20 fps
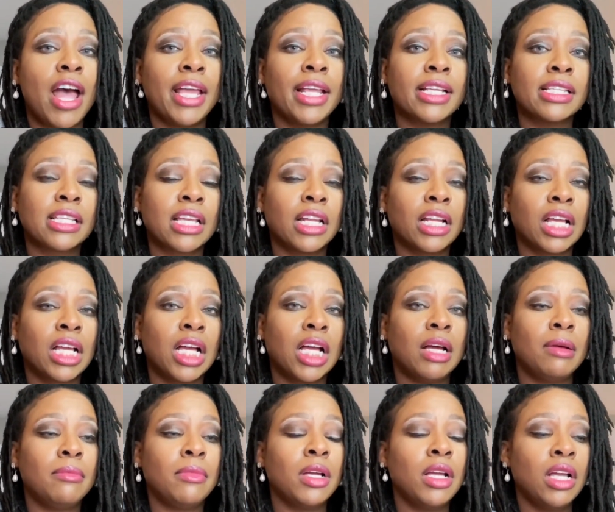It's going to
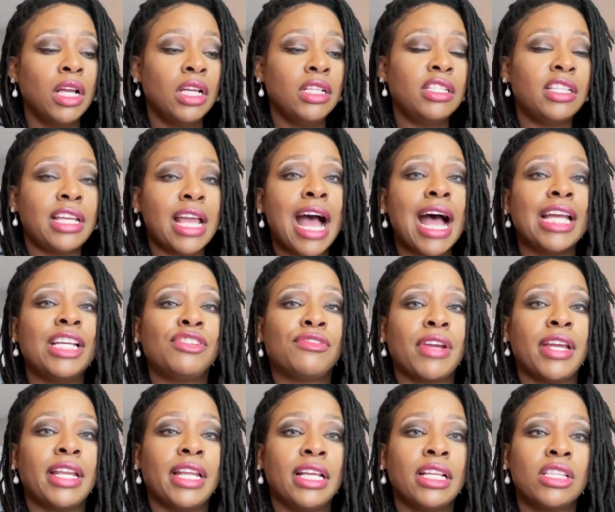come
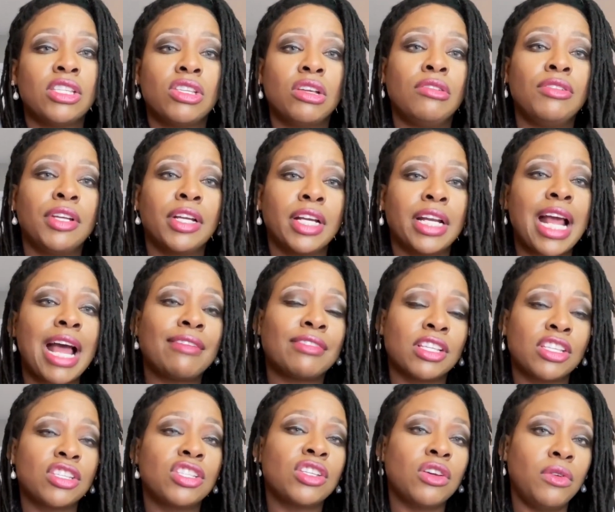dehydrated. So you're going to have
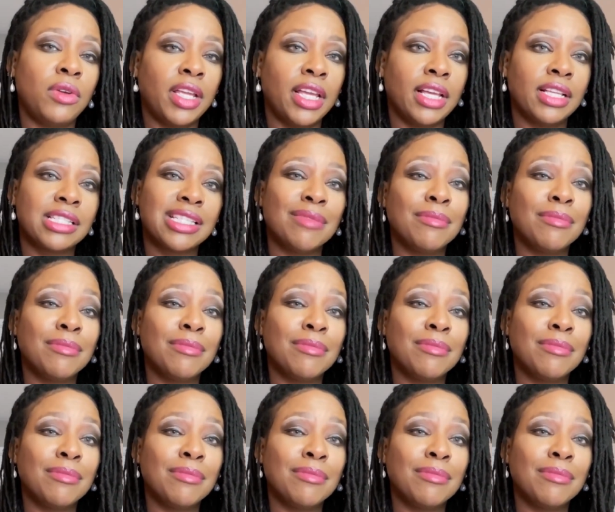to soak it.